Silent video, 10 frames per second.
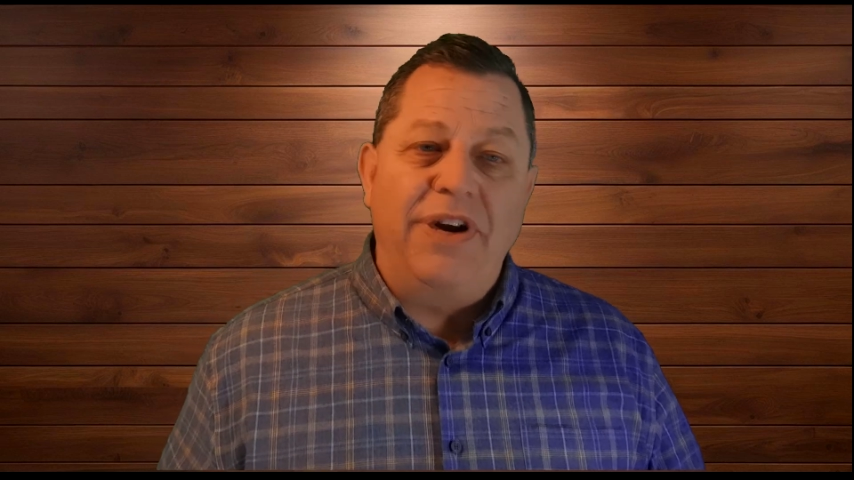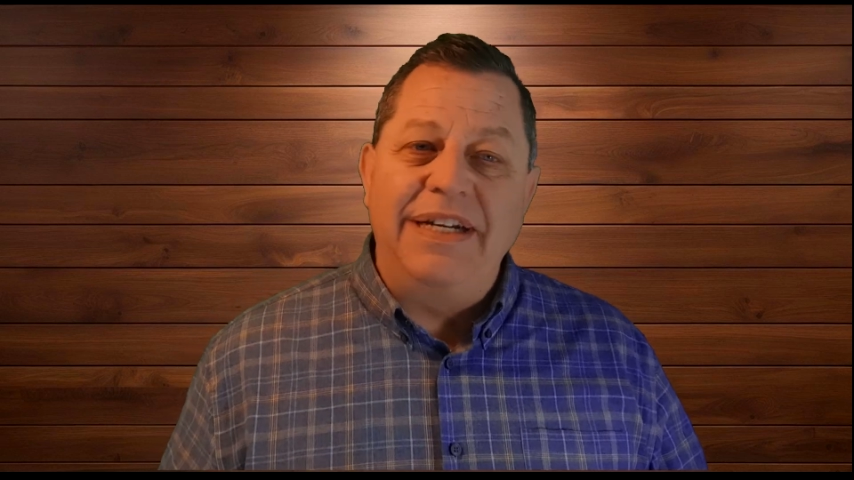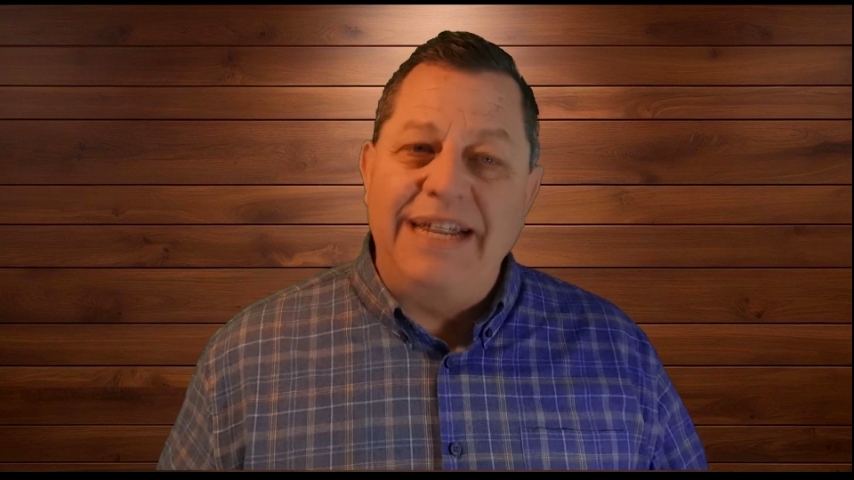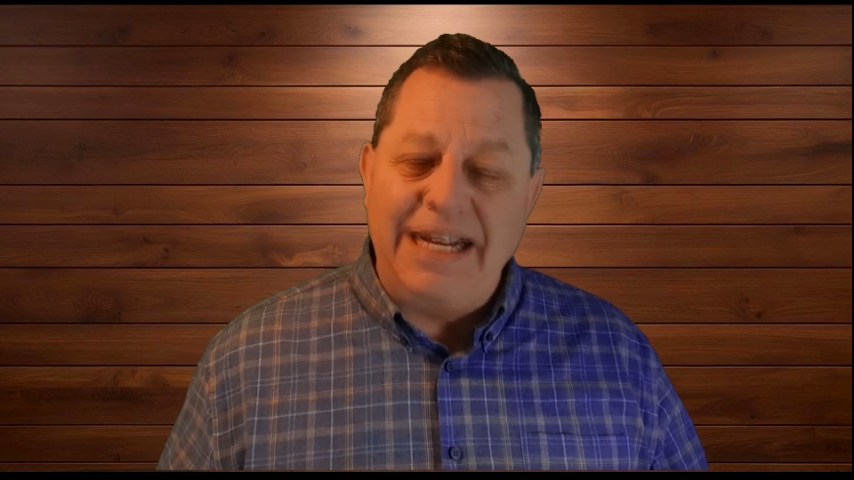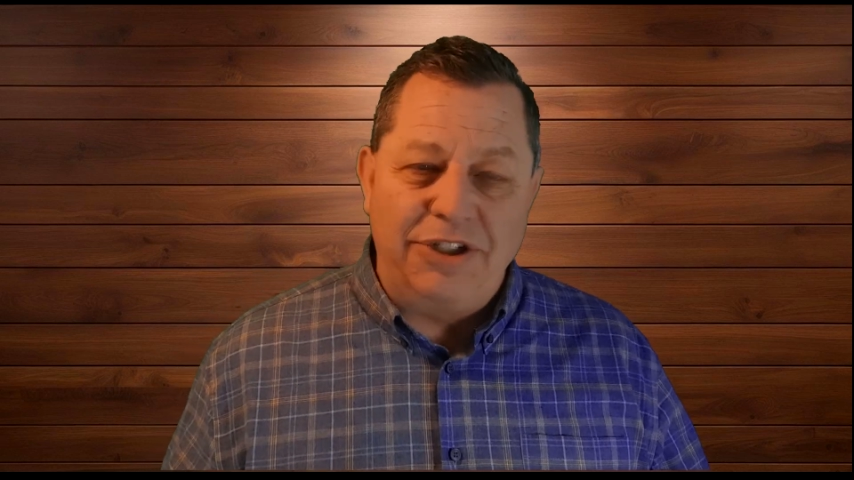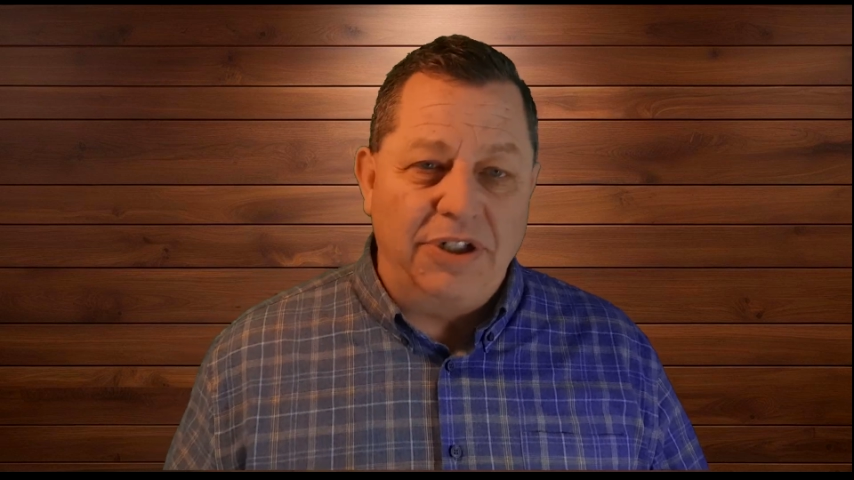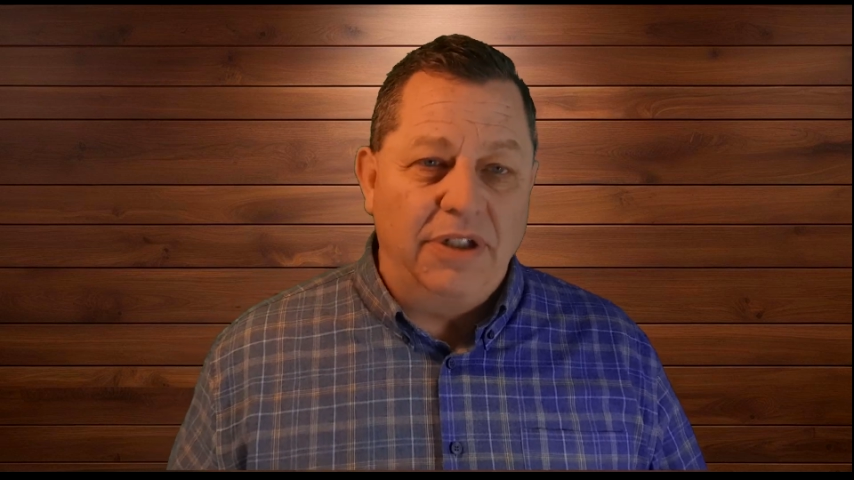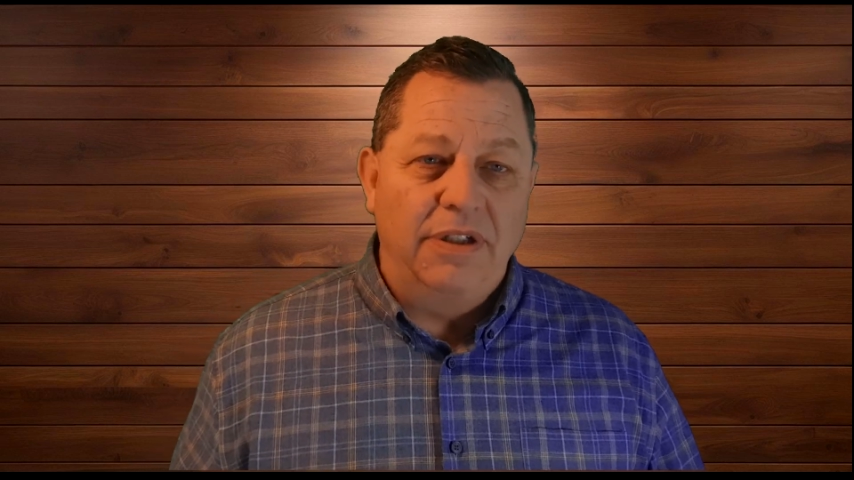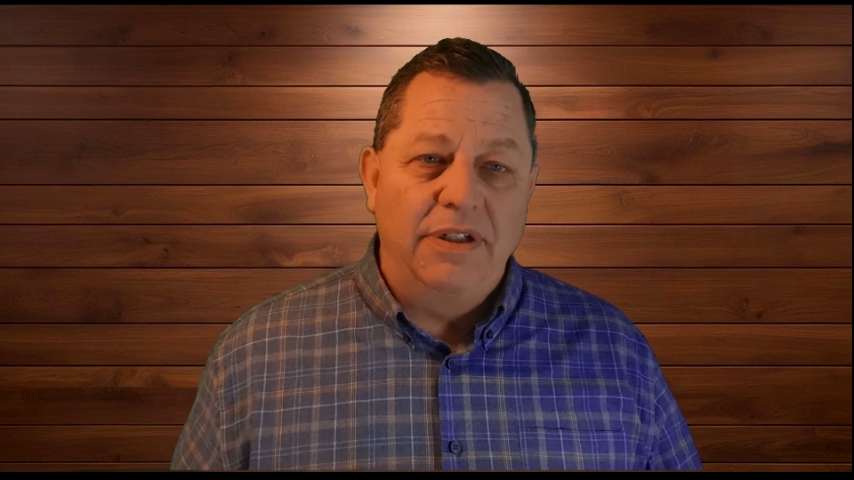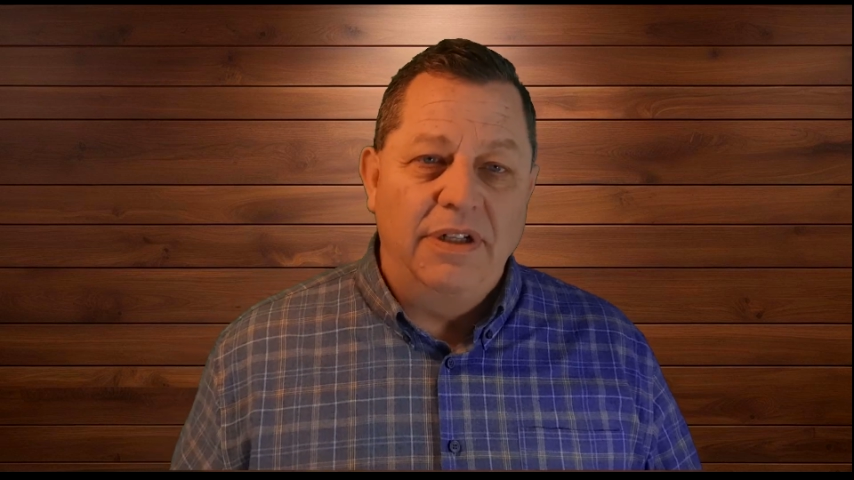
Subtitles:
intention